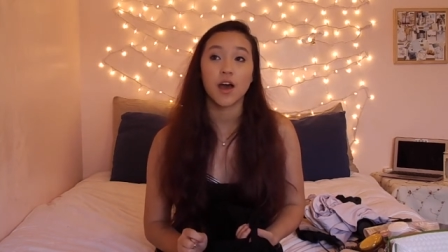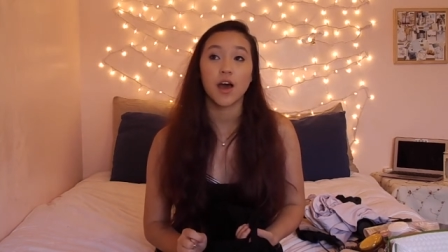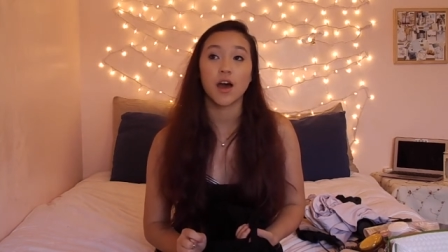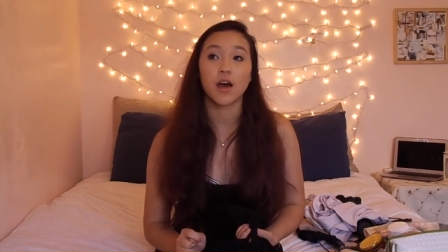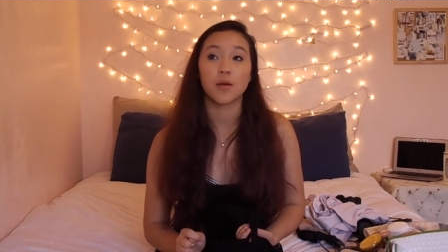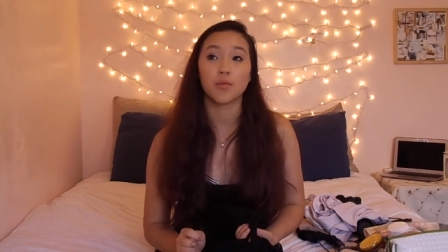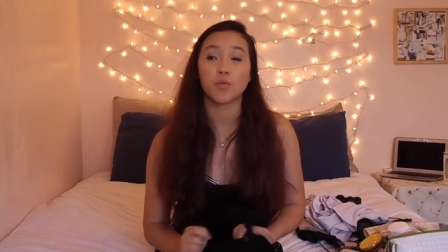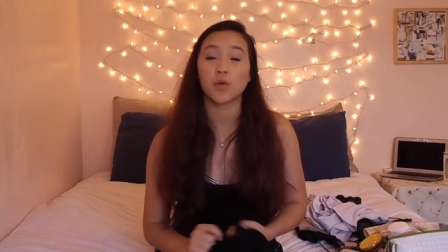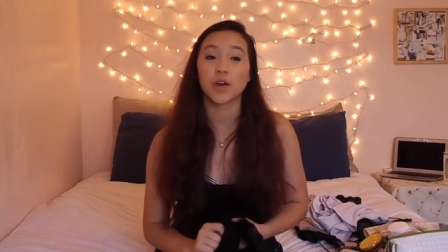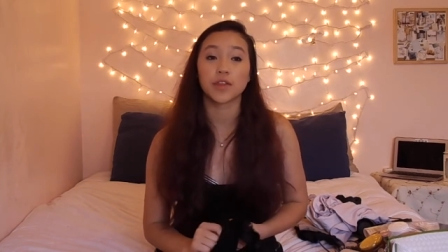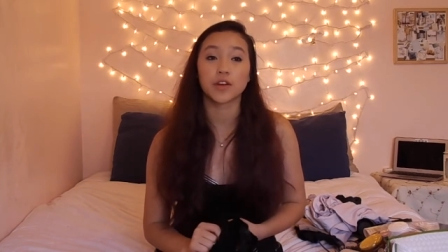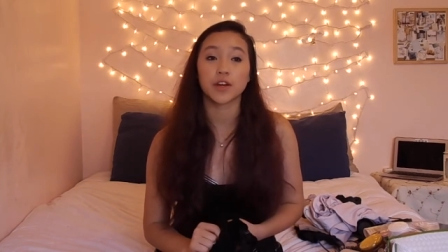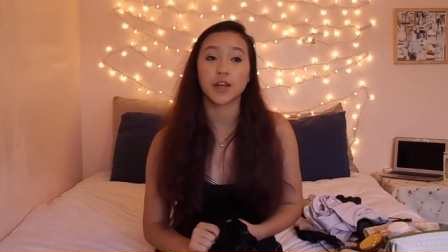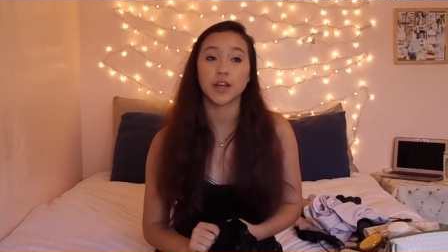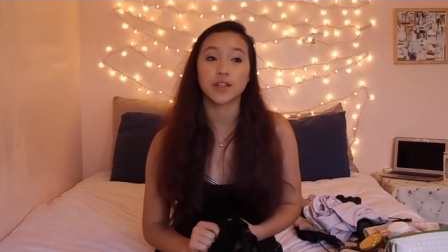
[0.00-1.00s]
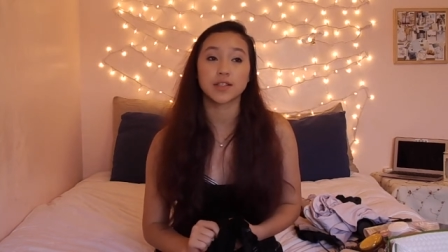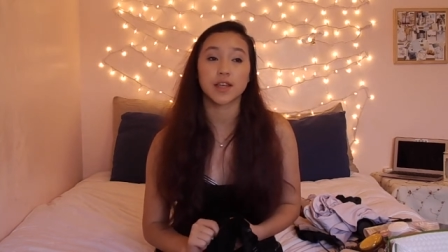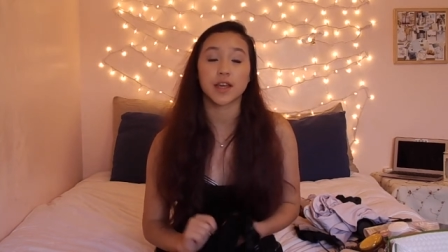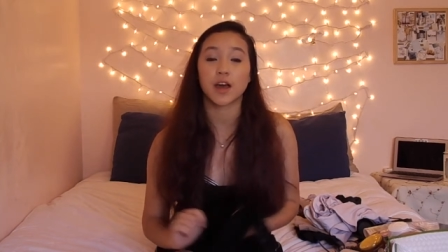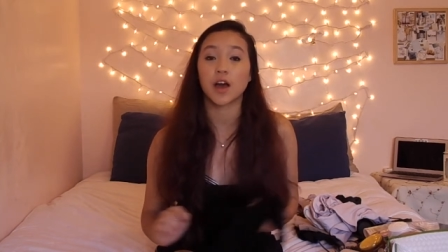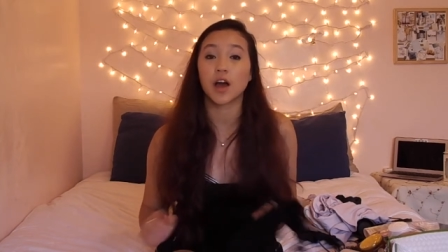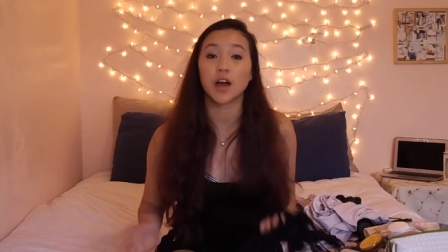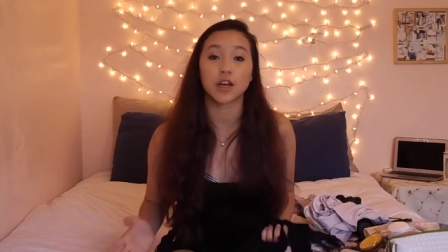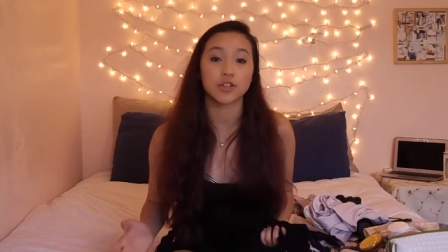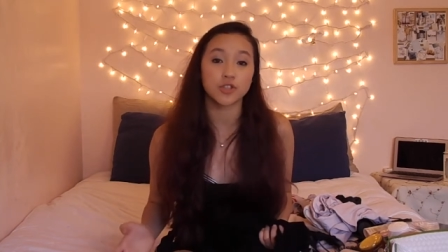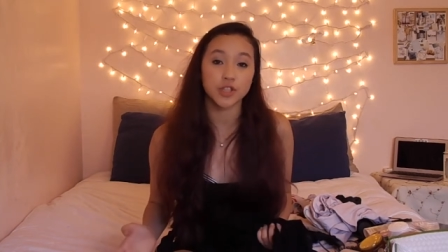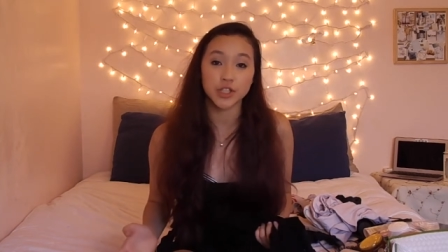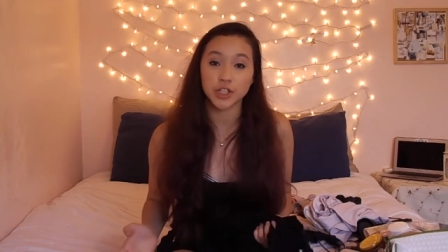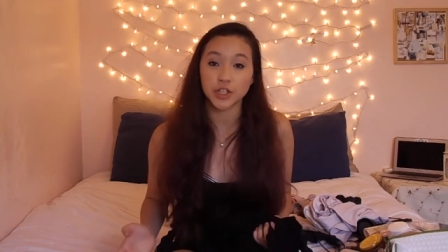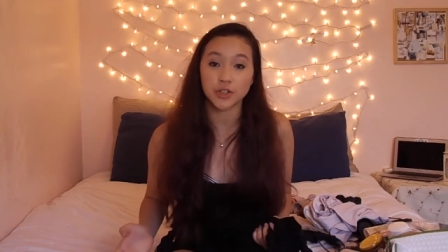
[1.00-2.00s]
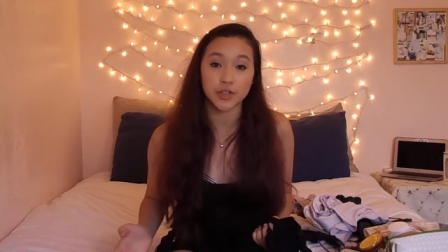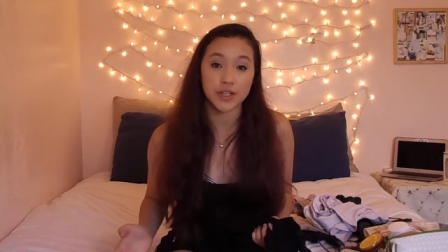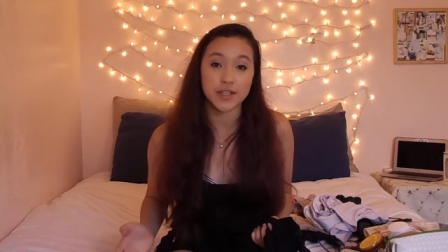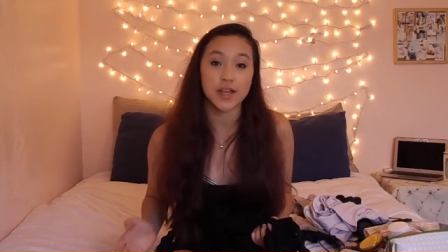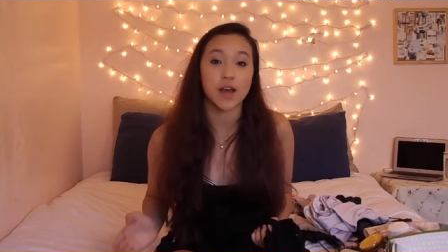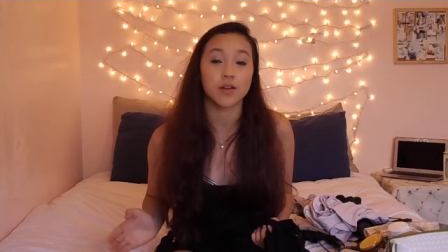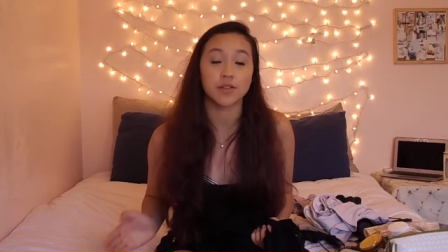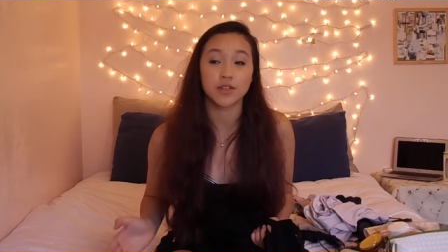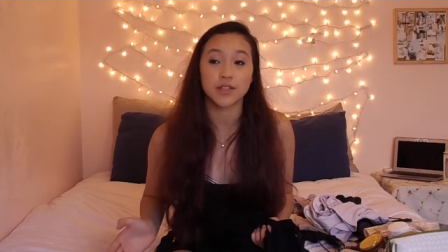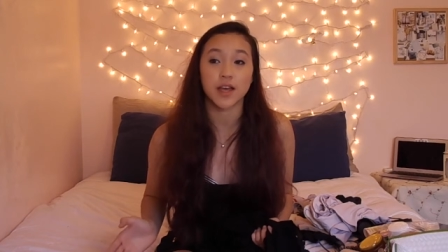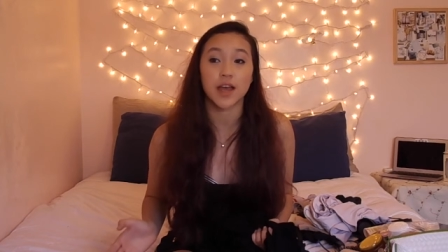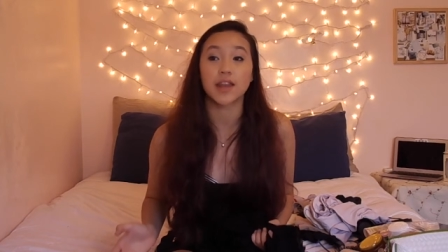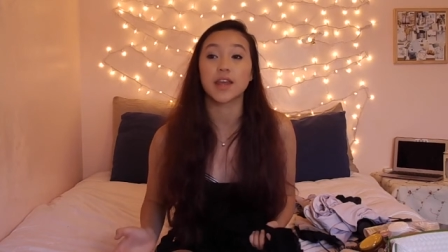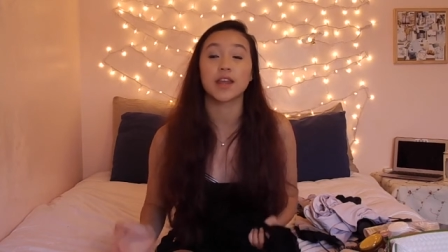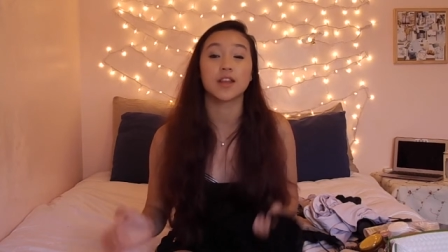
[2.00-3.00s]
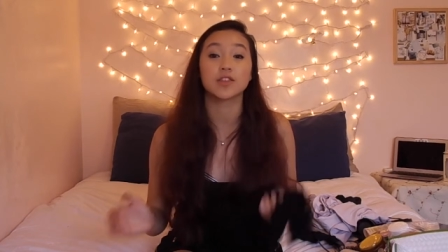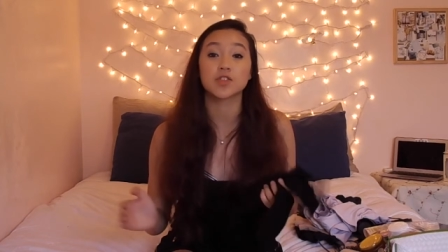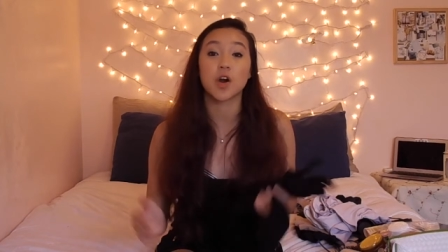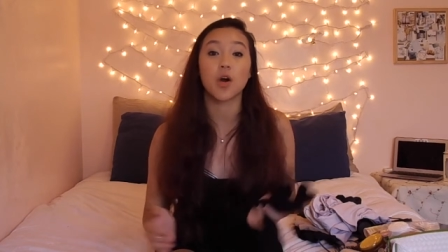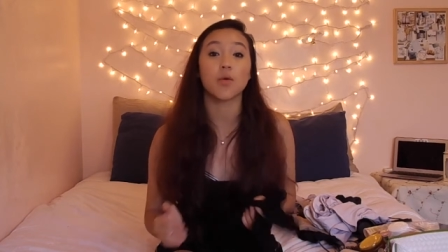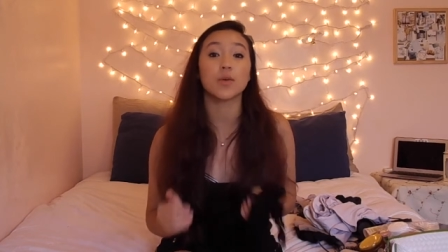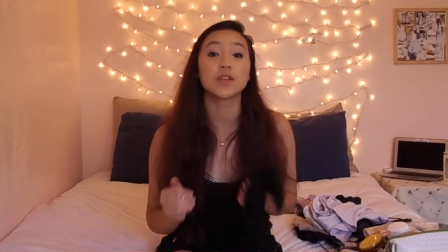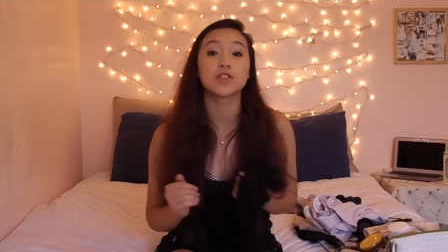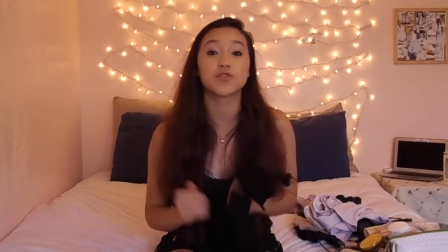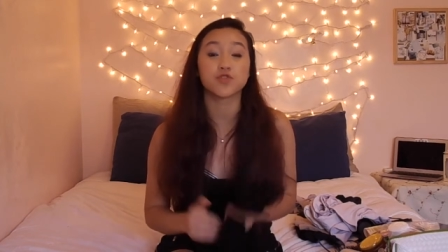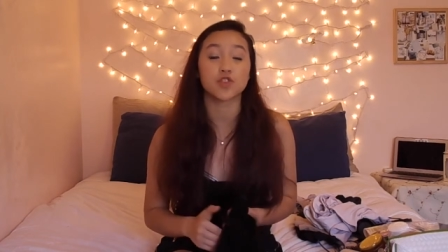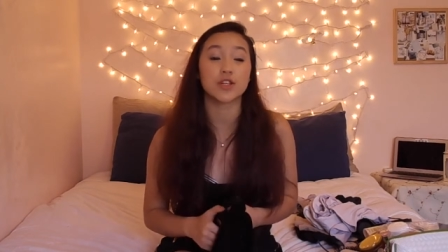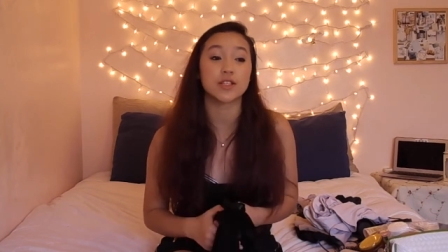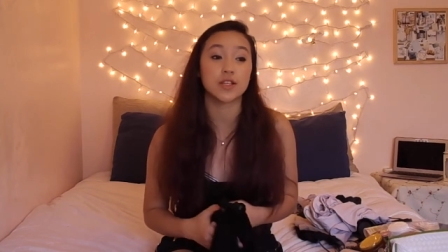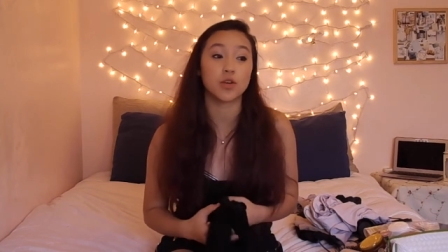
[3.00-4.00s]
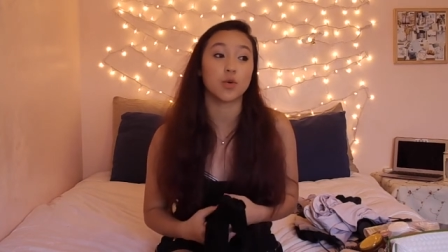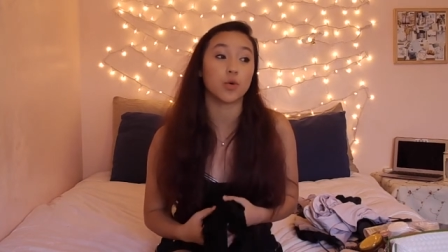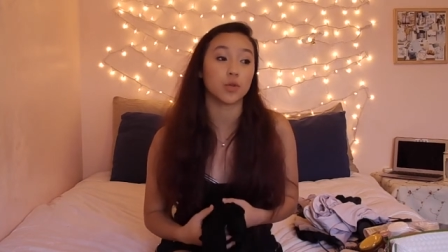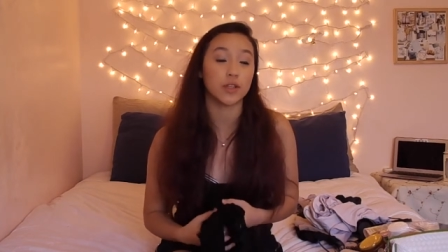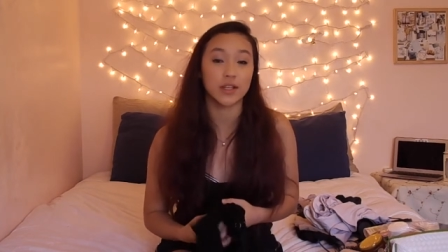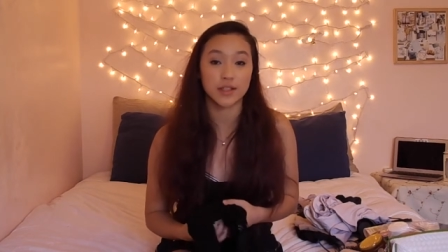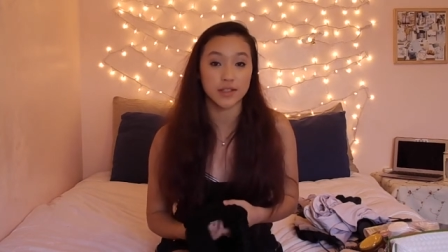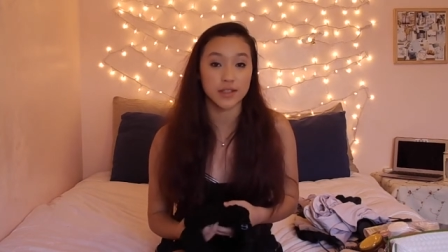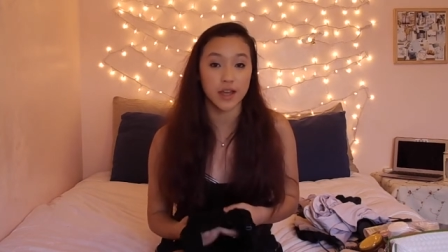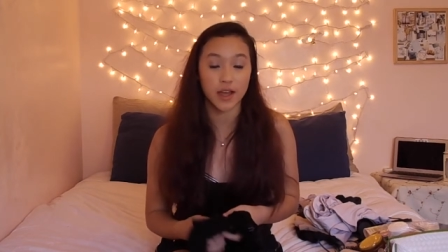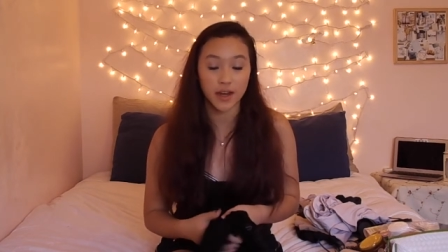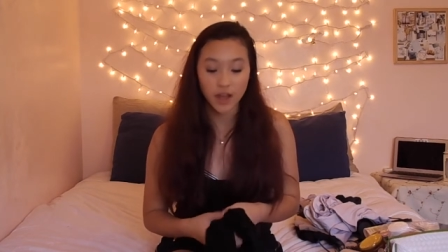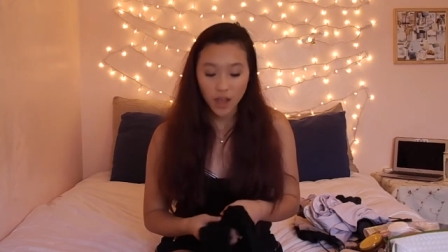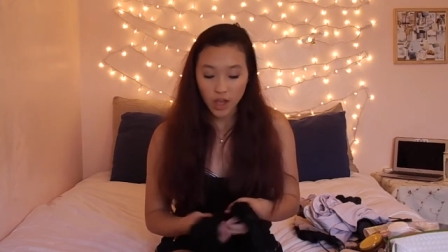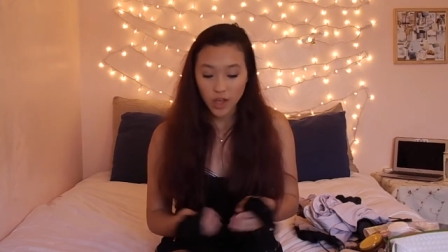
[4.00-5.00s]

um, whether it's like 100 degrees outside, it is always freezing cold inside.